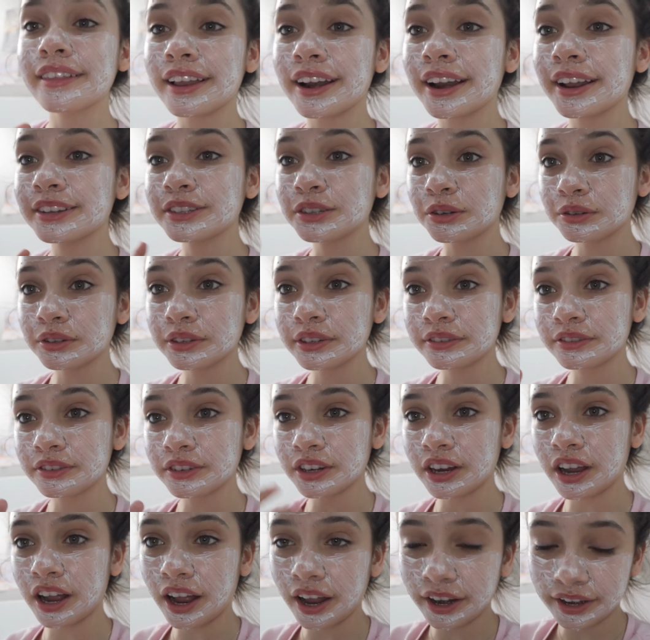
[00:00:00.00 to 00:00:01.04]
that I totally
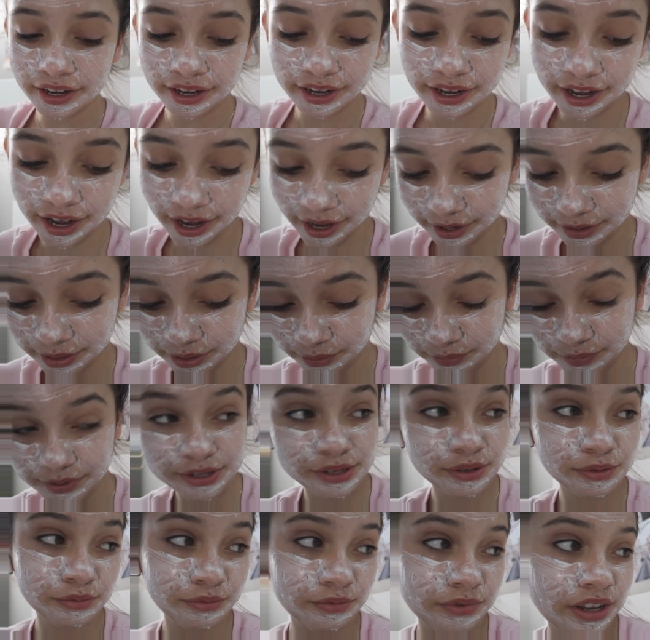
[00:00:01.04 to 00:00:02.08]
forgot. And I, the
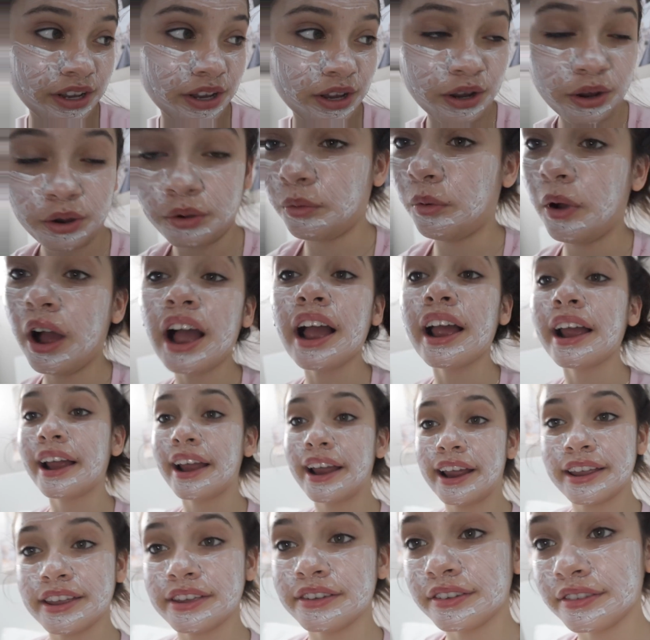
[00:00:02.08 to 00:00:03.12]
reason
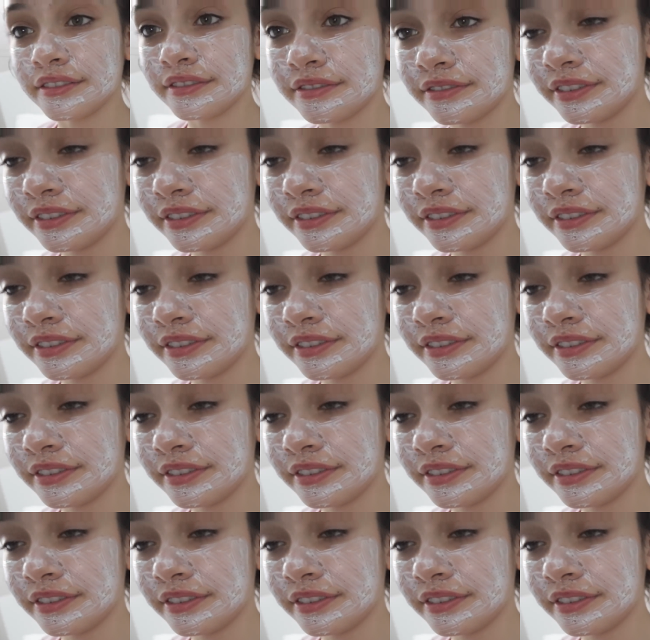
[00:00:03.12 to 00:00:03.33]
why I even